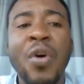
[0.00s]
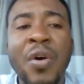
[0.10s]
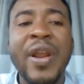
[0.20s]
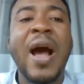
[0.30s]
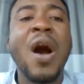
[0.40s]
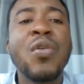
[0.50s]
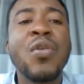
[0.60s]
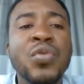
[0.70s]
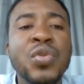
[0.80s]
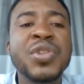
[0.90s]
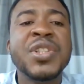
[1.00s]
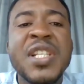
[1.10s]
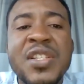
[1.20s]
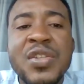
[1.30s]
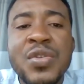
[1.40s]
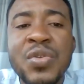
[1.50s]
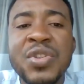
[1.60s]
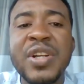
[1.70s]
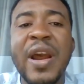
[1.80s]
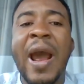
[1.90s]
on how good these
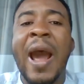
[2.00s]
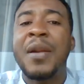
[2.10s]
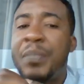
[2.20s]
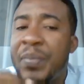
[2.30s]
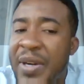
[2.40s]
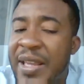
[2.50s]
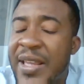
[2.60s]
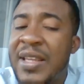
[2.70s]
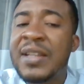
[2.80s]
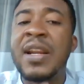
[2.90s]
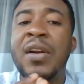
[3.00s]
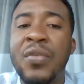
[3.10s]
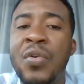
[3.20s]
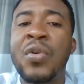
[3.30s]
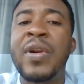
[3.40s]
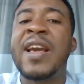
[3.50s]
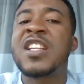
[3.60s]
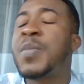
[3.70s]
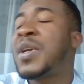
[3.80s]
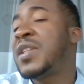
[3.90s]
youth are playing the role
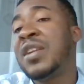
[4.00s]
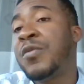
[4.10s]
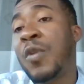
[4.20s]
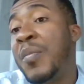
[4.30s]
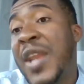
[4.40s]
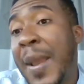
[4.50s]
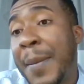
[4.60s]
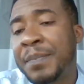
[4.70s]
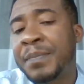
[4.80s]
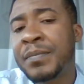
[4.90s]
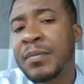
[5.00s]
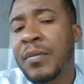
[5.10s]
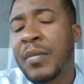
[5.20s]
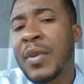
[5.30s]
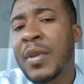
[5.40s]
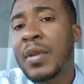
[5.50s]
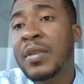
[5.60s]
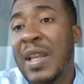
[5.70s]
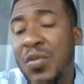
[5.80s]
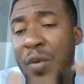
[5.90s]
expected from them.
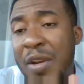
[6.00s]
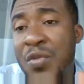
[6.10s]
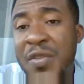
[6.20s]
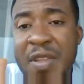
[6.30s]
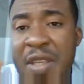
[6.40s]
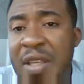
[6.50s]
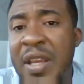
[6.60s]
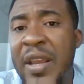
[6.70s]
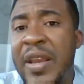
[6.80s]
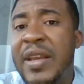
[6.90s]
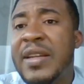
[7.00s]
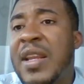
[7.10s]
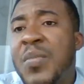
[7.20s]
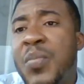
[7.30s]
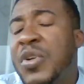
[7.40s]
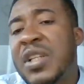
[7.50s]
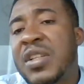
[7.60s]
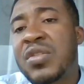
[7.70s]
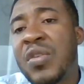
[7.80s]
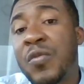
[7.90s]
That's where you see the
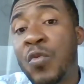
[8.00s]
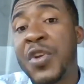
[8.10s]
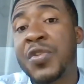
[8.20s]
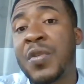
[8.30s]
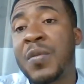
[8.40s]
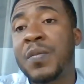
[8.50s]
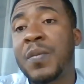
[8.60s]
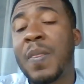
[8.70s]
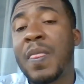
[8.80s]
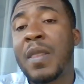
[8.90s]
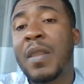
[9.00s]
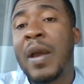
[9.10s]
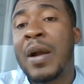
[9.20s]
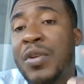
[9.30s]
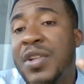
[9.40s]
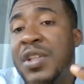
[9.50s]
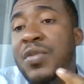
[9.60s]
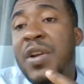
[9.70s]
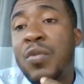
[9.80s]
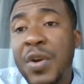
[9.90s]
importance of question.
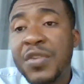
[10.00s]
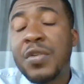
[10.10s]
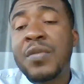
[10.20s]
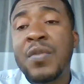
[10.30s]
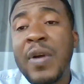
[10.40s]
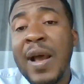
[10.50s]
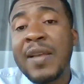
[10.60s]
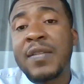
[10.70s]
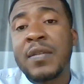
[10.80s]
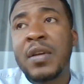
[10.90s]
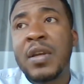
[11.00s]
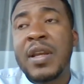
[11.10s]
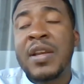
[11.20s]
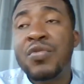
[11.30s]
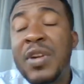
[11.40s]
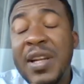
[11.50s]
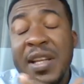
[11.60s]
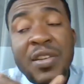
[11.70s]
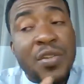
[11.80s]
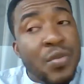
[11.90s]
According to the question you ask, it will
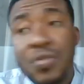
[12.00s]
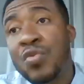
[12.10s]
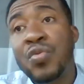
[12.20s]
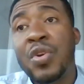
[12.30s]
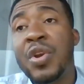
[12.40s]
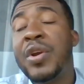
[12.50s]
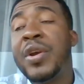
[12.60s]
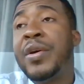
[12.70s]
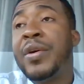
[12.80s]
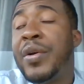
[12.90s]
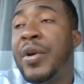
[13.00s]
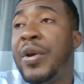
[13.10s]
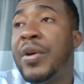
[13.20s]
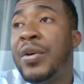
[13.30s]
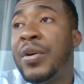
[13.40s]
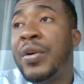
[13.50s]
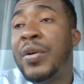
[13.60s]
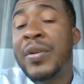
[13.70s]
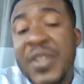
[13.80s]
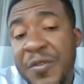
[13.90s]
lead you to
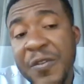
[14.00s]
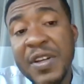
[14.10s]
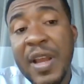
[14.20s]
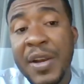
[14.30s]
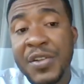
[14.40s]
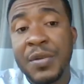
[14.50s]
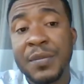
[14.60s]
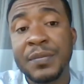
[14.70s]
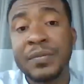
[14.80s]
different action.